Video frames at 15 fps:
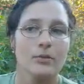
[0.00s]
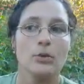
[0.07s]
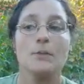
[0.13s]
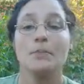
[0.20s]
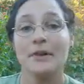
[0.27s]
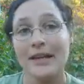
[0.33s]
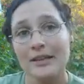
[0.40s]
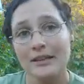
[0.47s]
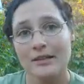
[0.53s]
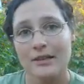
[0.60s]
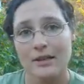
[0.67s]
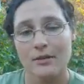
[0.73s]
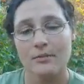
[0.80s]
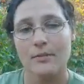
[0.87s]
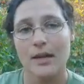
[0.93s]
planted
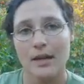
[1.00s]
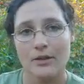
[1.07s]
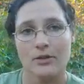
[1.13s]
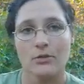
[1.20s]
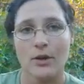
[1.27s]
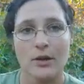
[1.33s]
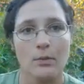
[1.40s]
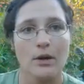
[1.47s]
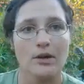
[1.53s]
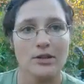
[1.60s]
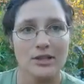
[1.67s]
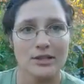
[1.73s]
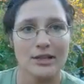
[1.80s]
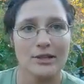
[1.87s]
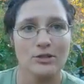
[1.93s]
them in the rainwater
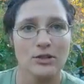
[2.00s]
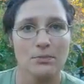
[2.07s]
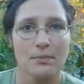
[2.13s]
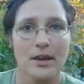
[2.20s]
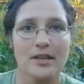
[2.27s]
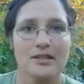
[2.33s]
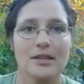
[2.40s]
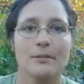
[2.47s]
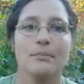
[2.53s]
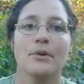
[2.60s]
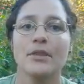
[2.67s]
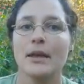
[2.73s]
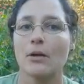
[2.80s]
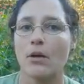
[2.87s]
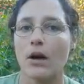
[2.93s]
detention basin, but they were